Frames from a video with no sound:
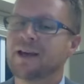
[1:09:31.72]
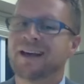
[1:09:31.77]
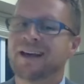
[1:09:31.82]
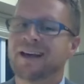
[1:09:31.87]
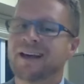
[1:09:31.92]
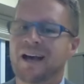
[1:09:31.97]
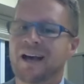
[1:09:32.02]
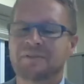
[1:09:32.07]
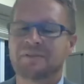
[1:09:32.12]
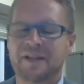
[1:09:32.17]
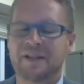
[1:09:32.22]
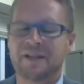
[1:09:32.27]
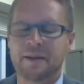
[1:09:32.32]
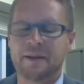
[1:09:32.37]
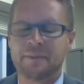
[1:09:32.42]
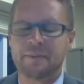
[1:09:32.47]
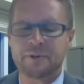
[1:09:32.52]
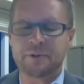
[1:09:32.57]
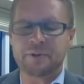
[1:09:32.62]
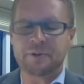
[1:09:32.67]
I was able
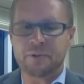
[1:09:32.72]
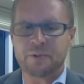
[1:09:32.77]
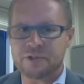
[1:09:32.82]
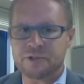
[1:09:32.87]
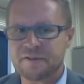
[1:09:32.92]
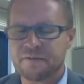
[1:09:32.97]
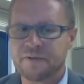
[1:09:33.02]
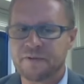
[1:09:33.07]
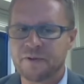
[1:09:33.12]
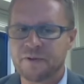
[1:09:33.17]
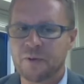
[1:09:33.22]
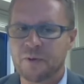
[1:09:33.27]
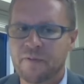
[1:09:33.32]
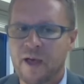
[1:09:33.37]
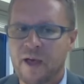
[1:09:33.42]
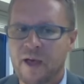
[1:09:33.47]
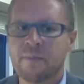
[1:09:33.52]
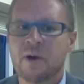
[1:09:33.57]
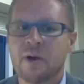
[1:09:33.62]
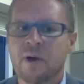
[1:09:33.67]
to adjust a few of
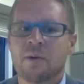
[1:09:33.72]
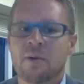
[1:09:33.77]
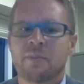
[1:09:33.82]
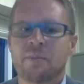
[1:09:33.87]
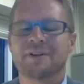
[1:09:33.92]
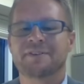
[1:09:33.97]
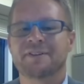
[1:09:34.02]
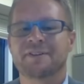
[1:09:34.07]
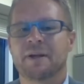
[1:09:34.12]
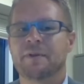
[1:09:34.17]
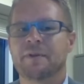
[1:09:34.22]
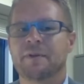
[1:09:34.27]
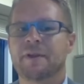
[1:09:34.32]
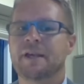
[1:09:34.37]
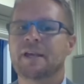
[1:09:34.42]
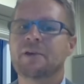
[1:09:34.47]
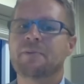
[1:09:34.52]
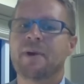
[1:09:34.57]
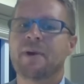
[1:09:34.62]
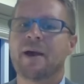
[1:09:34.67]
them, but some of the
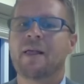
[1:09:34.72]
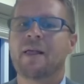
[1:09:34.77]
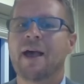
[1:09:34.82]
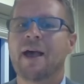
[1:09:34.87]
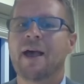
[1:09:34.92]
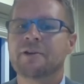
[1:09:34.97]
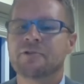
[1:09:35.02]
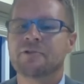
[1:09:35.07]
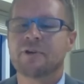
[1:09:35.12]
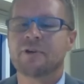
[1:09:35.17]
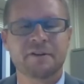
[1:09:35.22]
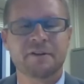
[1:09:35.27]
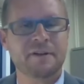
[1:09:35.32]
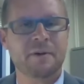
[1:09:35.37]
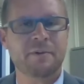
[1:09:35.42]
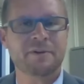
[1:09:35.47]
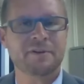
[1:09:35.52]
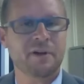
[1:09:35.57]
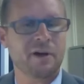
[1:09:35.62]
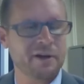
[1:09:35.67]
email addresses
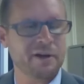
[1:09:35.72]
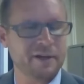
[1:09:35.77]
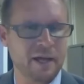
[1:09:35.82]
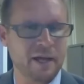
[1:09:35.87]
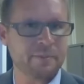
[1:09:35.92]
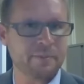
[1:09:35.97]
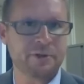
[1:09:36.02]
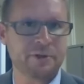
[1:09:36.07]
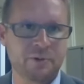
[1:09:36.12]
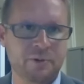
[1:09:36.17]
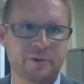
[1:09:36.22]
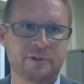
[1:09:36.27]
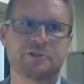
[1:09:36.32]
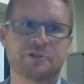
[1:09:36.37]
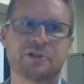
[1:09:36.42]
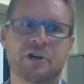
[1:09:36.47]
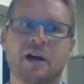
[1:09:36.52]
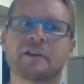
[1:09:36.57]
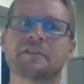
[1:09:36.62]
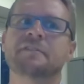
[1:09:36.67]
I was unable to
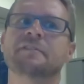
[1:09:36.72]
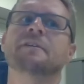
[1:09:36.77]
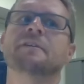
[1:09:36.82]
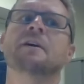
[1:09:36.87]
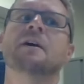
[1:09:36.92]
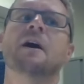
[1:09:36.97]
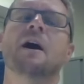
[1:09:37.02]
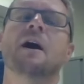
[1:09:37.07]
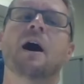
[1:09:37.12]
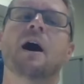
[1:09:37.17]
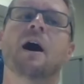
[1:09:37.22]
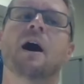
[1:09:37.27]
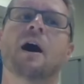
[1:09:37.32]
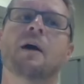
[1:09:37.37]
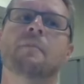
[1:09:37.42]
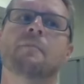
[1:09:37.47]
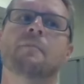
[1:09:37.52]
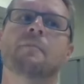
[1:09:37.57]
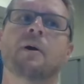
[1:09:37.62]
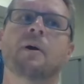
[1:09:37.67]
adjust.
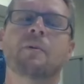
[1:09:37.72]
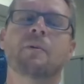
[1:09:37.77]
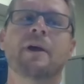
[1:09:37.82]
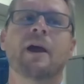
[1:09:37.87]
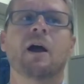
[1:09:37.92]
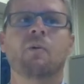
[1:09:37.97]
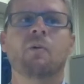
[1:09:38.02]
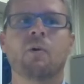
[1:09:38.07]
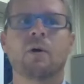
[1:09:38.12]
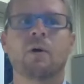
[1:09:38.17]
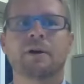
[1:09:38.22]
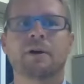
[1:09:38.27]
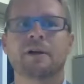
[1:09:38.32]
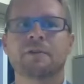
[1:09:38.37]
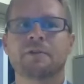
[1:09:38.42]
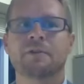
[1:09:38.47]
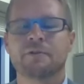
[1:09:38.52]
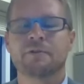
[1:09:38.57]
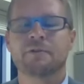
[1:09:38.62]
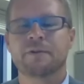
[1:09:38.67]
Um, but we are
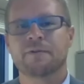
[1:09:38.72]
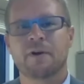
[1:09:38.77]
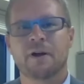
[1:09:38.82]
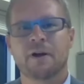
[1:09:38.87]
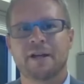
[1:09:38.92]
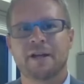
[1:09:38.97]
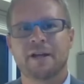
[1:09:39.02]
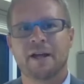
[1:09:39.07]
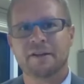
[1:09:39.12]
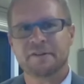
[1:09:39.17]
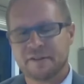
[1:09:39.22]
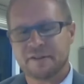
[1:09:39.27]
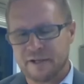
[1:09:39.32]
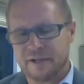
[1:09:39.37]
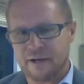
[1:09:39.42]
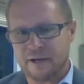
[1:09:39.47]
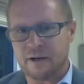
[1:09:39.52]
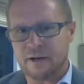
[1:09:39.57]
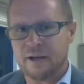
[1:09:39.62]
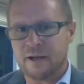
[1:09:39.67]
working through the front desk
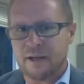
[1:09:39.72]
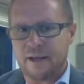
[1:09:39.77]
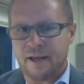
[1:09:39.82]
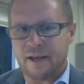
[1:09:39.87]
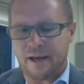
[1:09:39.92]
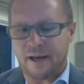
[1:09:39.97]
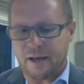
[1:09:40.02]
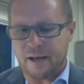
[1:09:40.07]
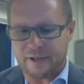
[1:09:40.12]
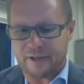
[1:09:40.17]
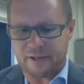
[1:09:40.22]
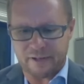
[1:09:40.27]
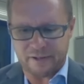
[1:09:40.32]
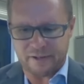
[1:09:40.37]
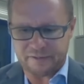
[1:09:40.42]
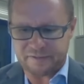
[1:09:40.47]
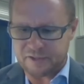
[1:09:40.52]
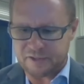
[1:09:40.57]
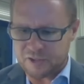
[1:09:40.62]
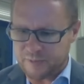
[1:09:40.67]
here um, at
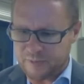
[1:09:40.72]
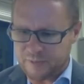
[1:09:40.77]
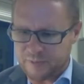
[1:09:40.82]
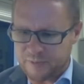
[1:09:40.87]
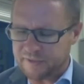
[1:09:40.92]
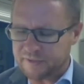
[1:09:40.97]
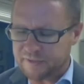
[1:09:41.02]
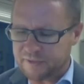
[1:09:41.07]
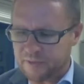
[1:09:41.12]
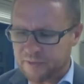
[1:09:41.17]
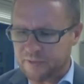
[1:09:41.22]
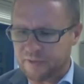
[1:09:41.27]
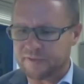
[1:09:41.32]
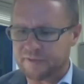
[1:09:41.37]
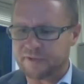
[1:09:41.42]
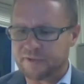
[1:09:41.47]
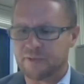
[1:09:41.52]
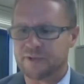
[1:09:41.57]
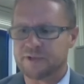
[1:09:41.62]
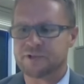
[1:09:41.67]
Clarkston Community Schools
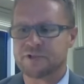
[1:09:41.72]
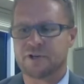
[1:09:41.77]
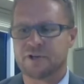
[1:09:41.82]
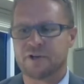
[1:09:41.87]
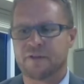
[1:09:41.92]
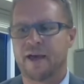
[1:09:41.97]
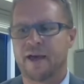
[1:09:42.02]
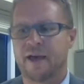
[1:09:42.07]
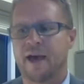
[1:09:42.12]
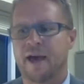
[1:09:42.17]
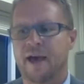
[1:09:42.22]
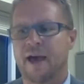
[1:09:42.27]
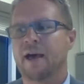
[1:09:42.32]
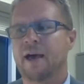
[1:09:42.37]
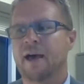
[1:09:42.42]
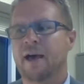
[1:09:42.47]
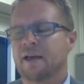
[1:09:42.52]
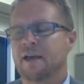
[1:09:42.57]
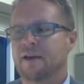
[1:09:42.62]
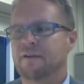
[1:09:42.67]
to ensure
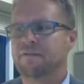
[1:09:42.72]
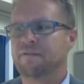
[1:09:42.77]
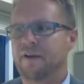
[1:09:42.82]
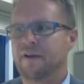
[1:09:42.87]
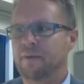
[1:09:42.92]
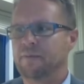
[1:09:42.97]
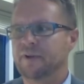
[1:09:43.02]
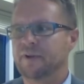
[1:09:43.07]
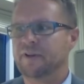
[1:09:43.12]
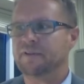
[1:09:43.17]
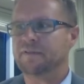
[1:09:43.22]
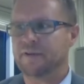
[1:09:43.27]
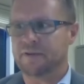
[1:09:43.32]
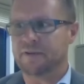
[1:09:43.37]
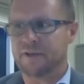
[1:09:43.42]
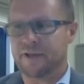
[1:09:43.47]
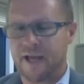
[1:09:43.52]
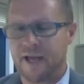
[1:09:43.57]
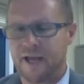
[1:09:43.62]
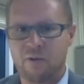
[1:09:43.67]
that if families
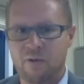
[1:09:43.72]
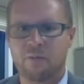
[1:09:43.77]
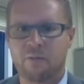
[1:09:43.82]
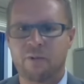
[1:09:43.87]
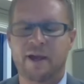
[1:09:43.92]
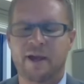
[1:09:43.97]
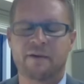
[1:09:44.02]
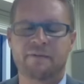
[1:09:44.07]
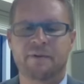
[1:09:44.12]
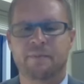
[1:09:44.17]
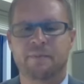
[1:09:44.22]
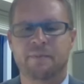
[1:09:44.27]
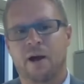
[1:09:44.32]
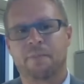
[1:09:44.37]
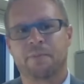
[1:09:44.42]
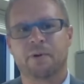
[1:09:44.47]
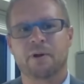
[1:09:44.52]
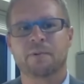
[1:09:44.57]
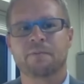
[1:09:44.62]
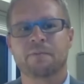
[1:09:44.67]
filled it out, we have the
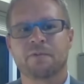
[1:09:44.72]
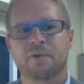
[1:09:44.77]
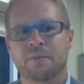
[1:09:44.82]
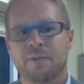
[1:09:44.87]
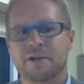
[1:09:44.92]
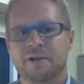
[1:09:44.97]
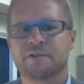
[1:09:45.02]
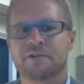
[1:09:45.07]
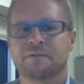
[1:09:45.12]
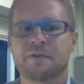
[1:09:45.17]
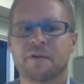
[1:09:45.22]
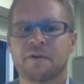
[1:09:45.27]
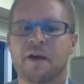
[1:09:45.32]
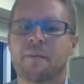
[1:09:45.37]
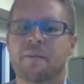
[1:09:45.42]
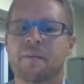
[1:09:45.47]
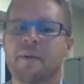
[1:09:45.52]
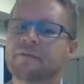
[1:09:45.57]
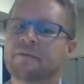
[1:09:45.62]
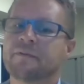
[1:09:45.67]
proper information for
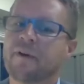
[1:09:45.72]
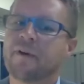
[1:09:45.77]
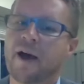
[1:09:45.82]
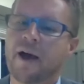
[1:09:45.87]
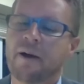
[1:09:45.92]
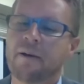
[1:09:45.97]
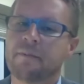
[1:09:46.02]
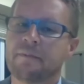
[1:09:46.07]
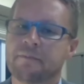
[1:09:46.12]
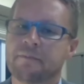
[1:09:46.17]
them on file.